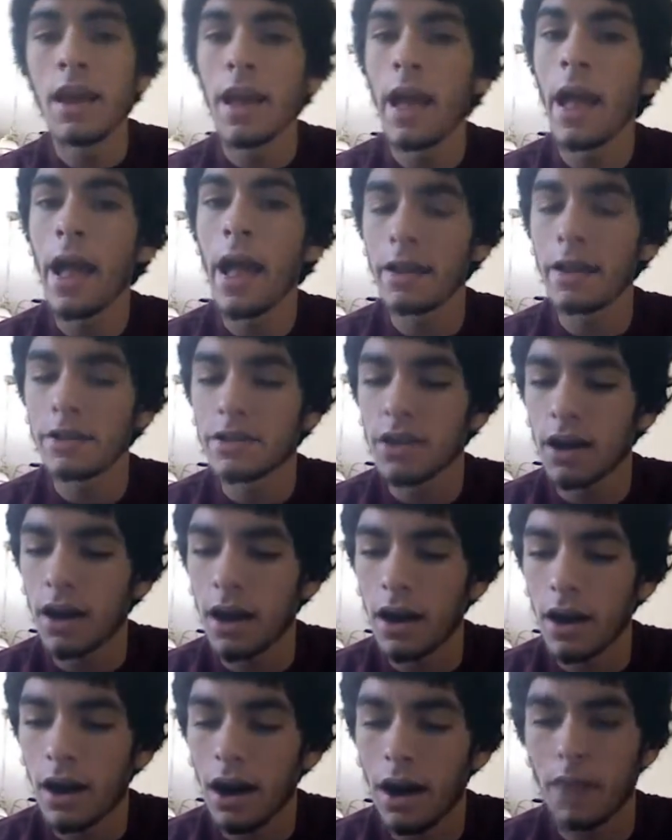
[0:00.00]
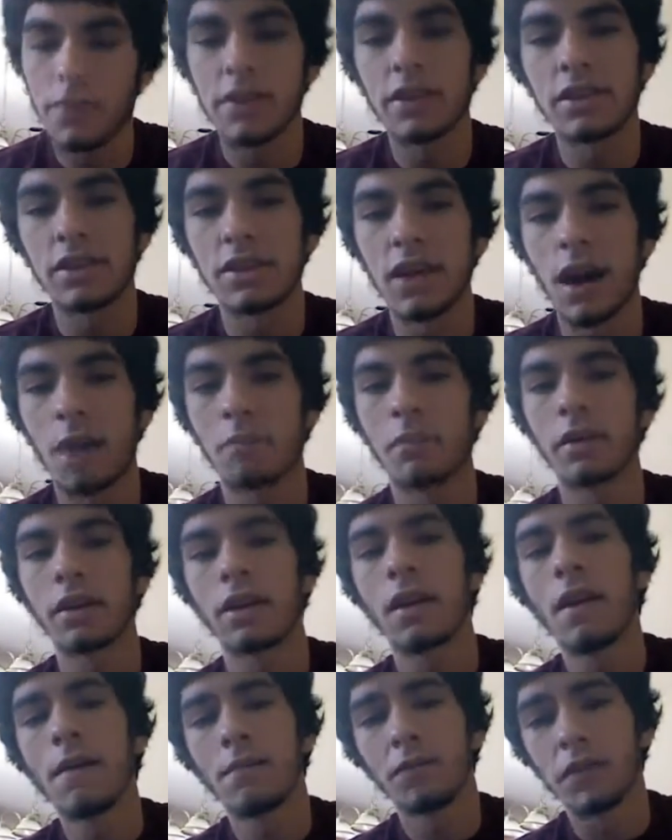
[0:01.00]
And on this
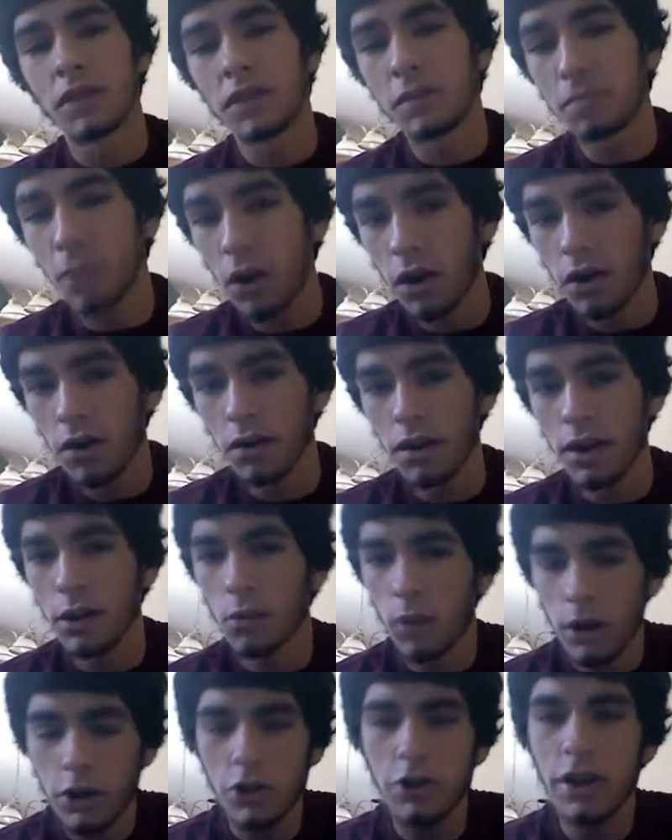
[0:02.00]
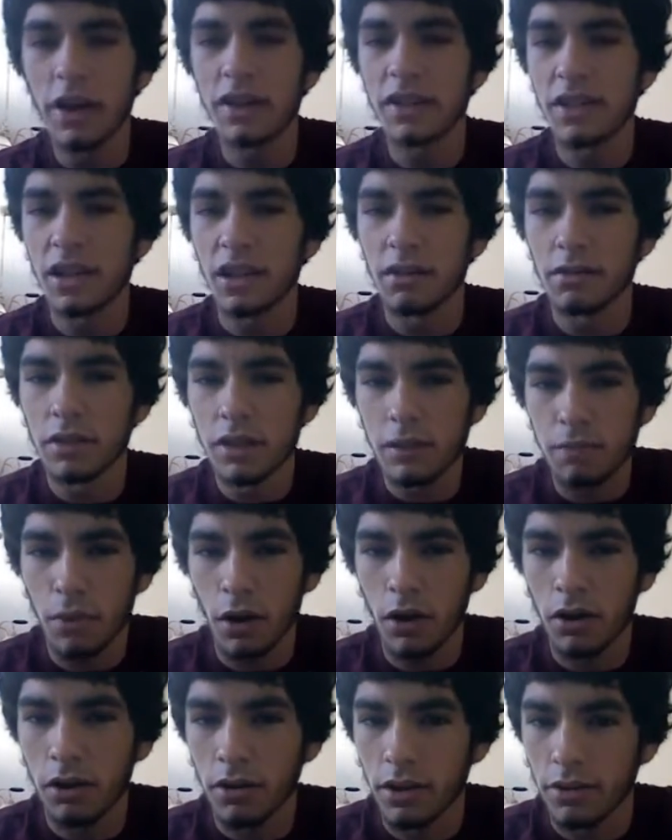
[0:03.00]
topic, the sparkling, what did you guys think of the
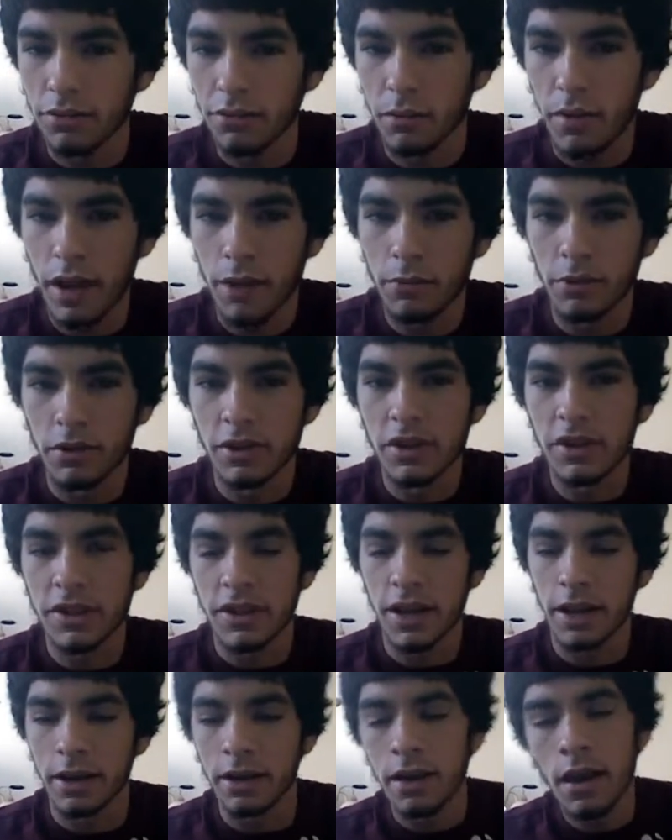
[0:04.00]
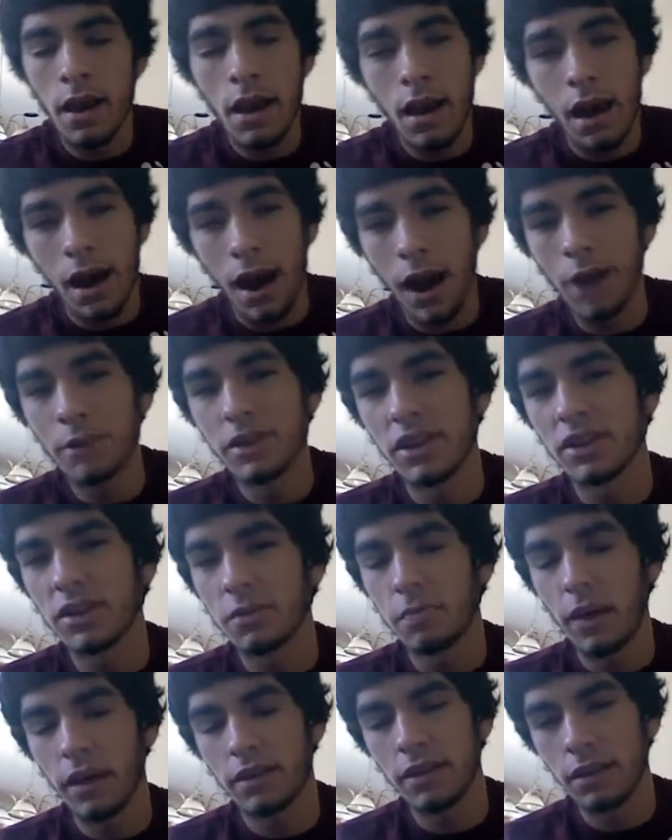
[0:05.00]
sparkling from Edward's skin? I was
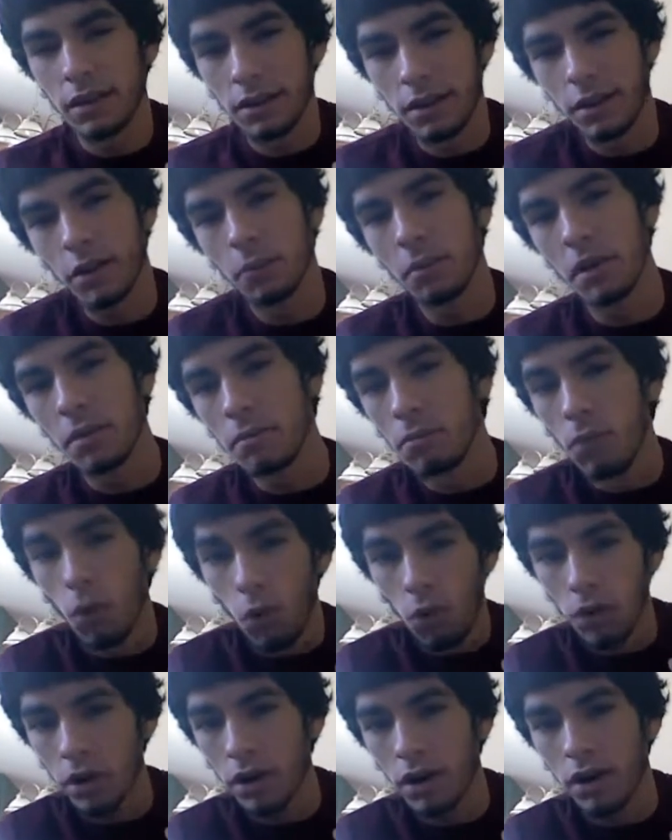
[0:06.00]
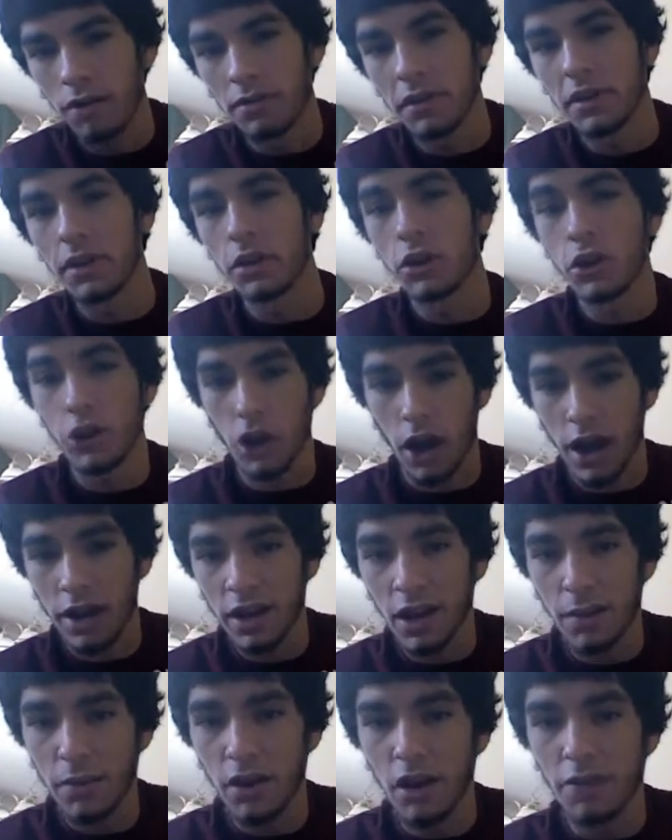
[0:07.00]
expecting a little bit more of like a shine
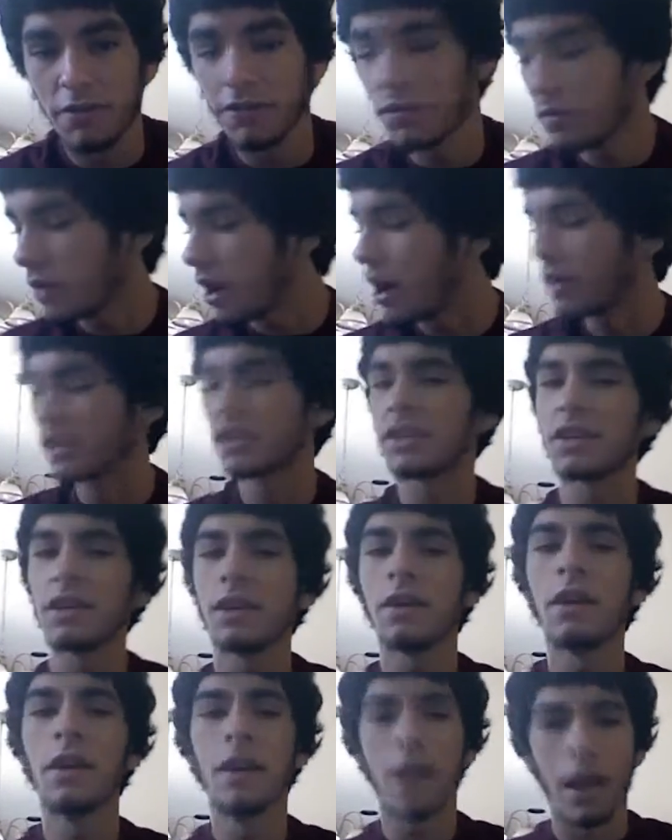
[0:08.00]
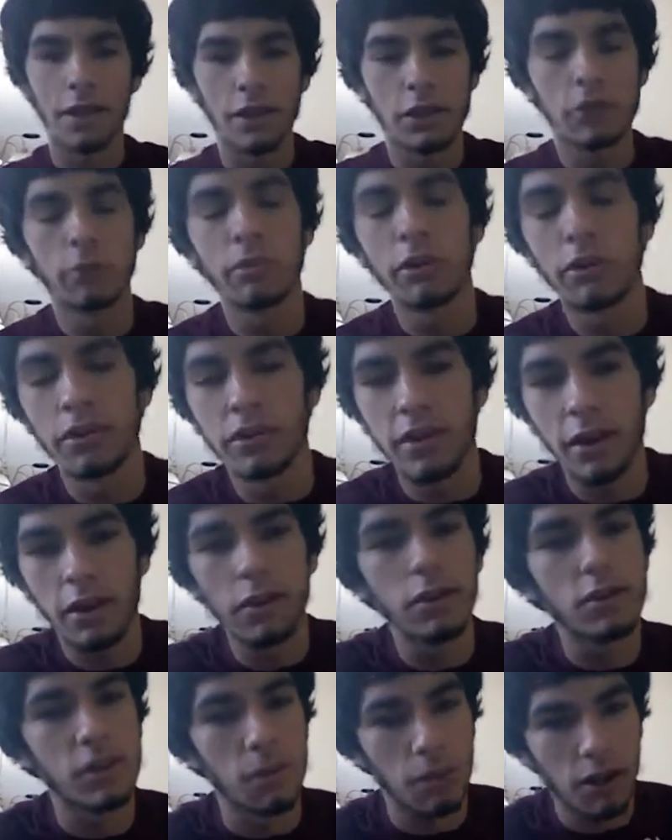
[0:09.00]
coming off of him, honestly, and this would be
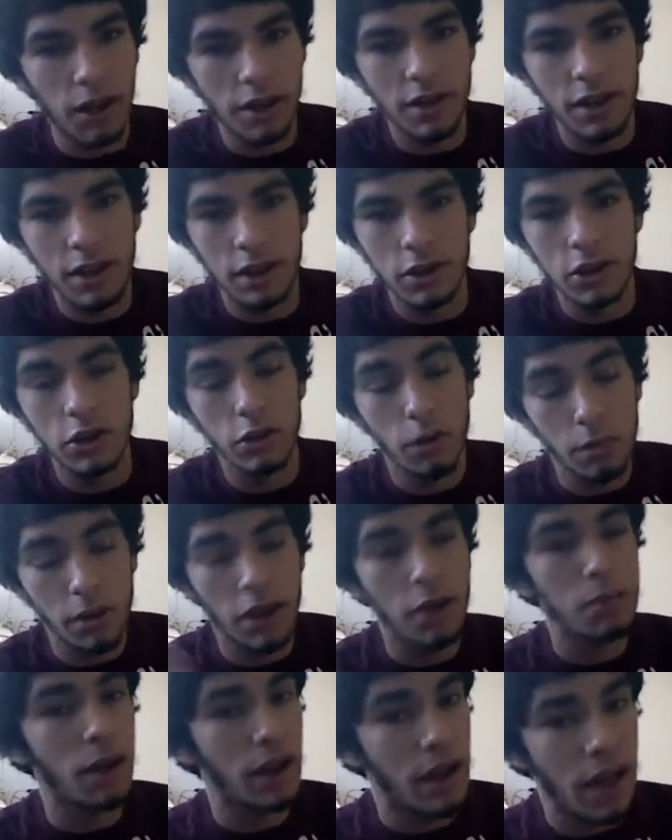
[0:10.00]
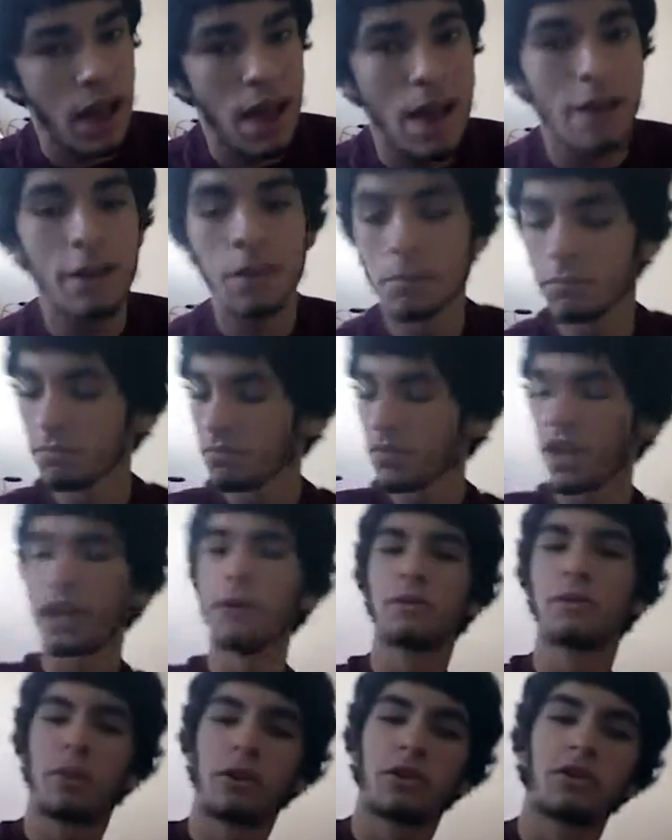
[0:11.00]
ridiculous. I'm glad they didn't do it, but in my head, I
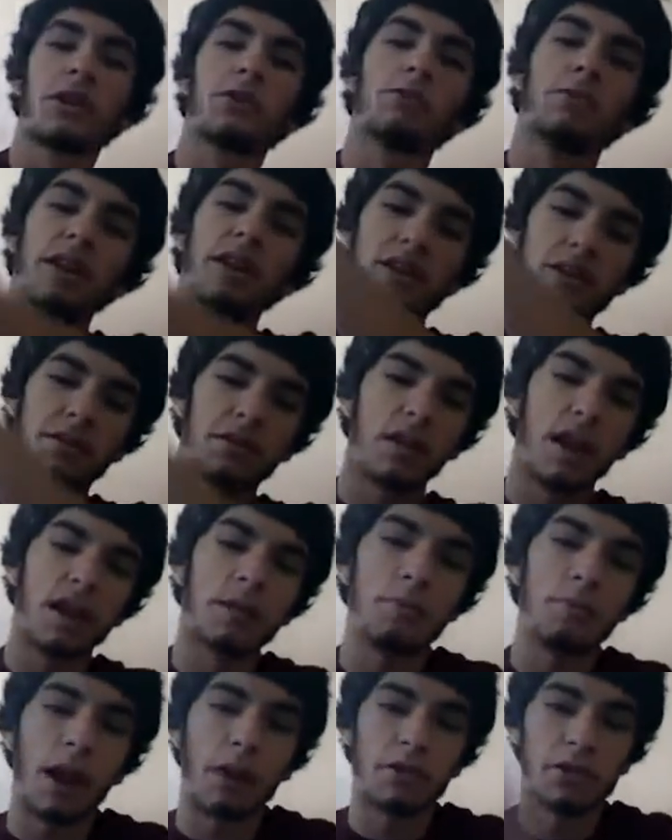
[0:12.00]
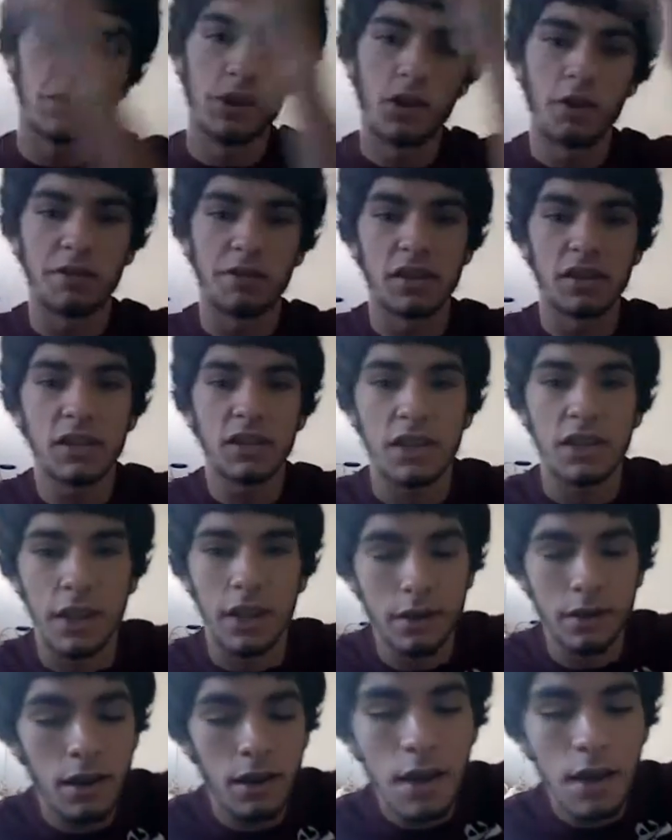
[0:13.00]
always pictured like rays of light bouncing off his
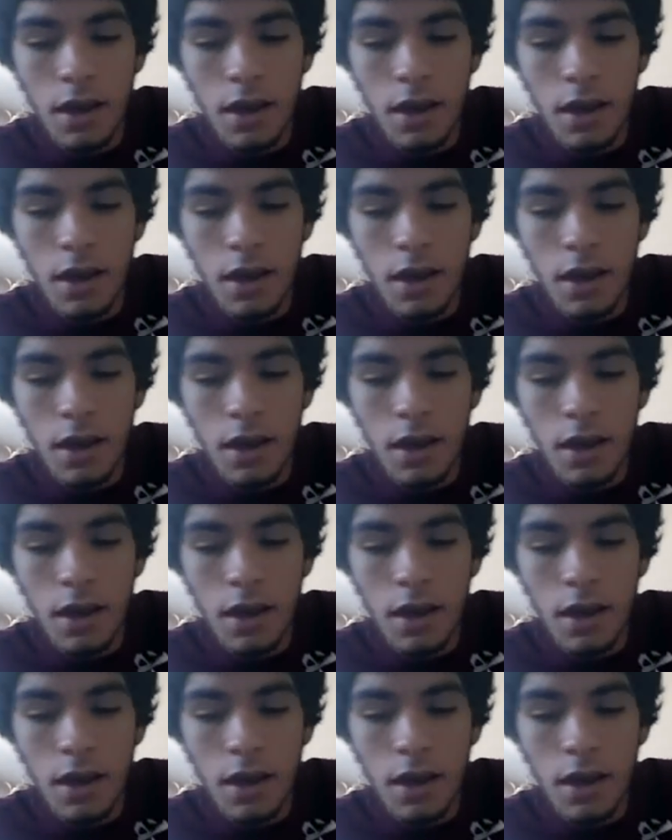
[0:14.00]
skin.